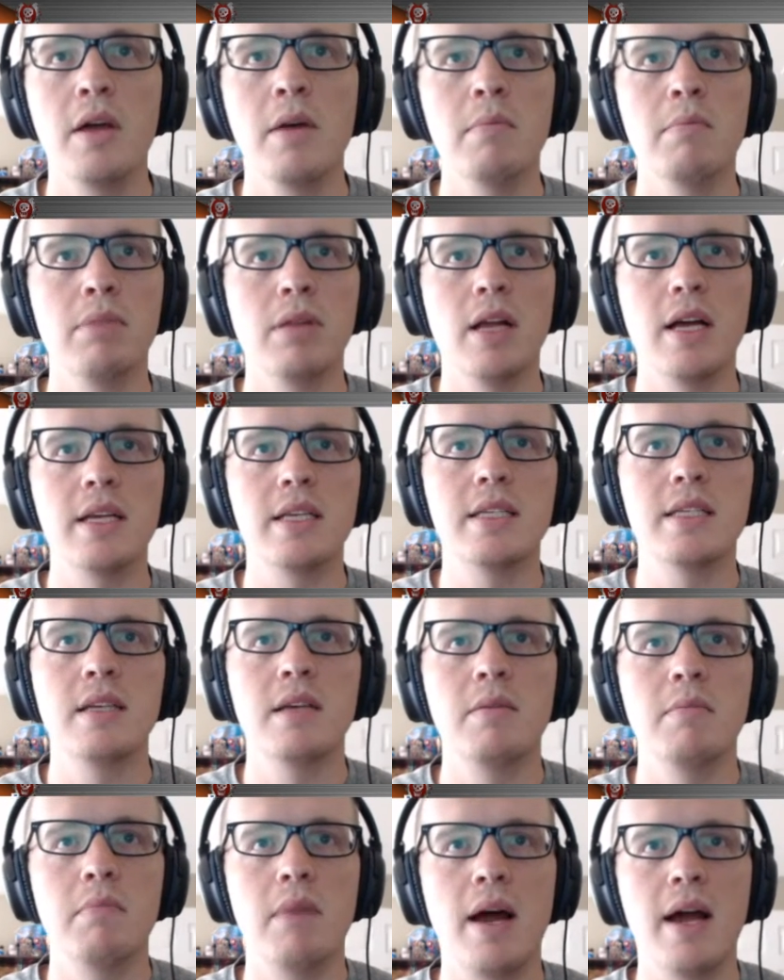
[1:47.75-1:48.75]
Plus,
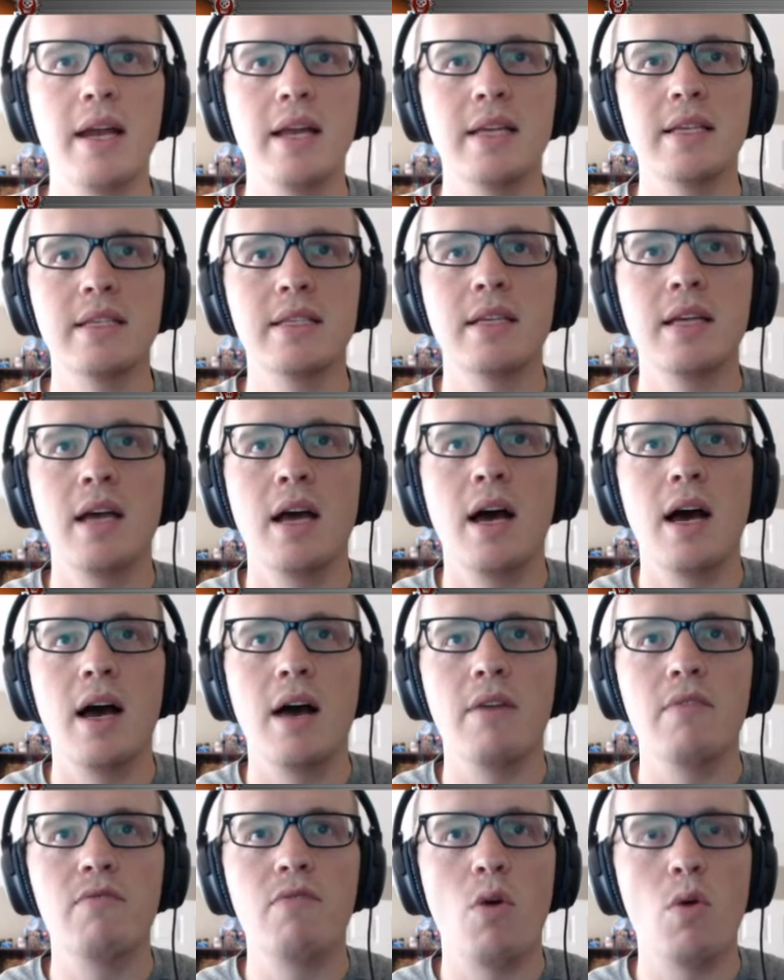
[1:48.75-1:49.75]
minus,
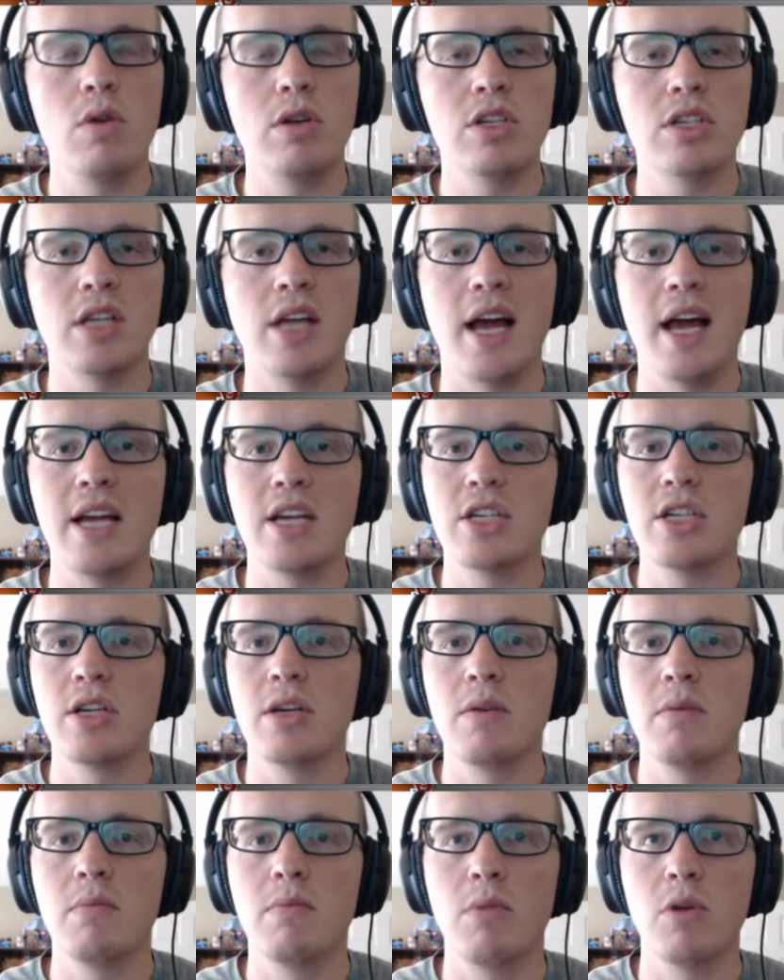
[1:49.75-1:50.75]
forward slash,
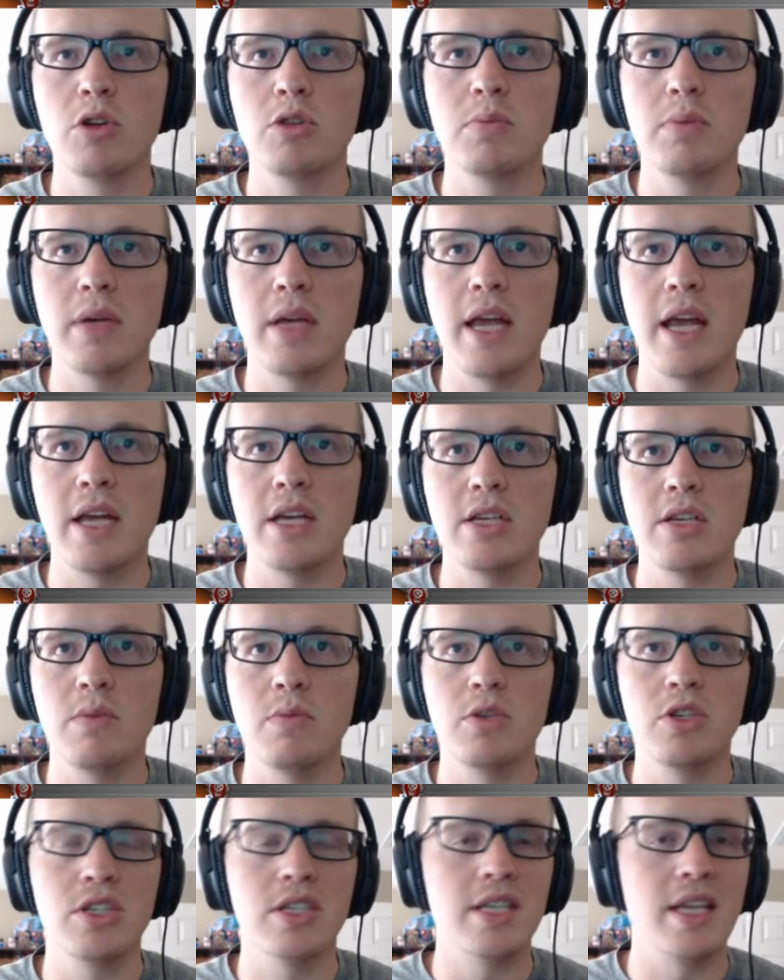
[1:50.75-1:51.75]
multiplication,
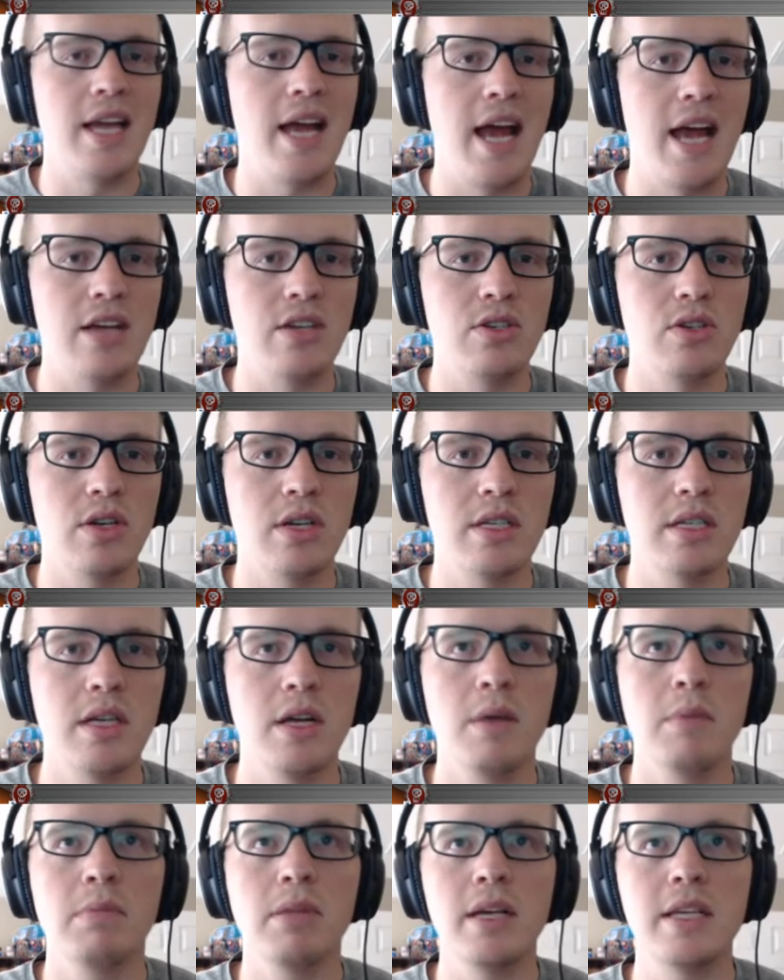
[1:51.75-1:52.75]
which is an asterisk,
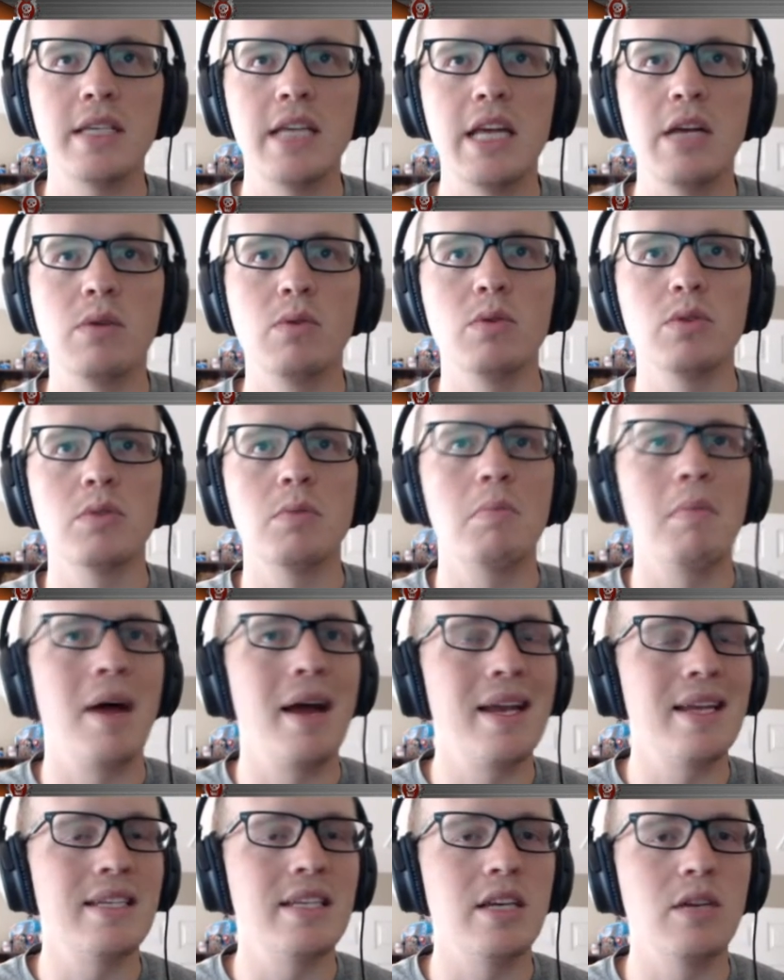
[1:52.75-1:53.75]
plus equals,
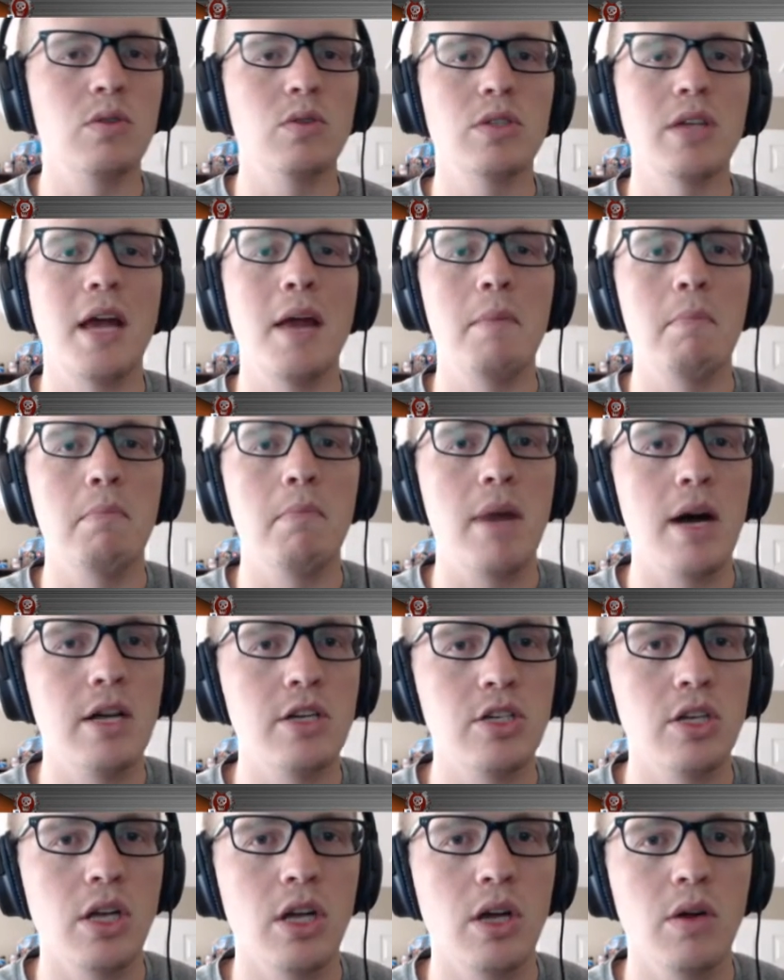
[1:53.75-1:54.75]
minus equals, and
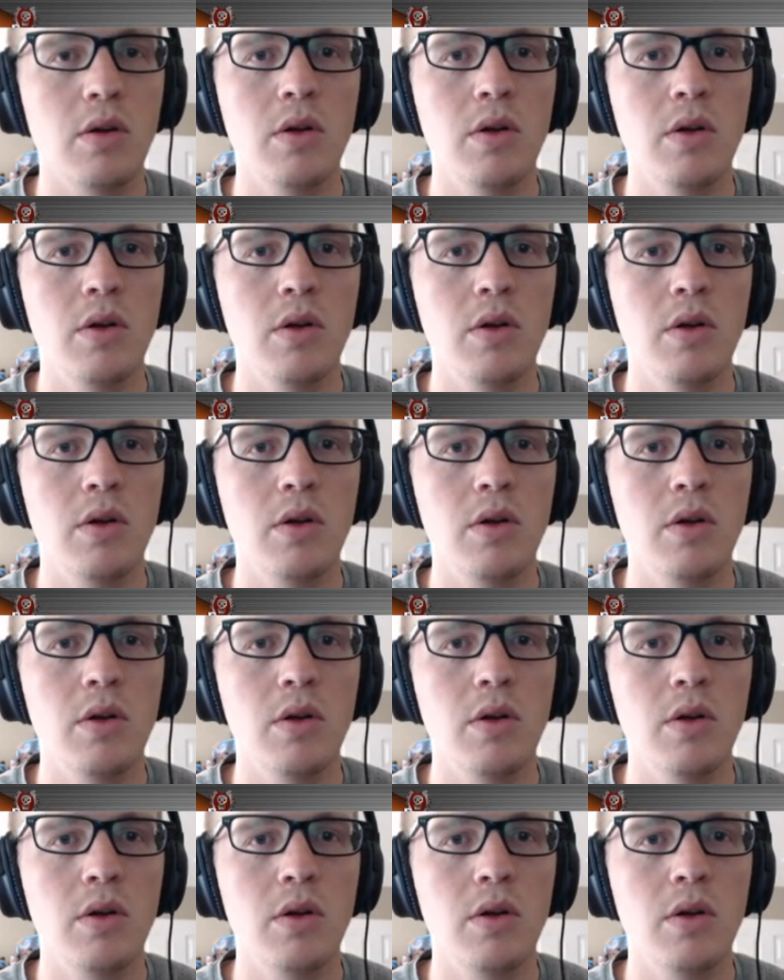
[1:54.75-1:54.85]
modulo.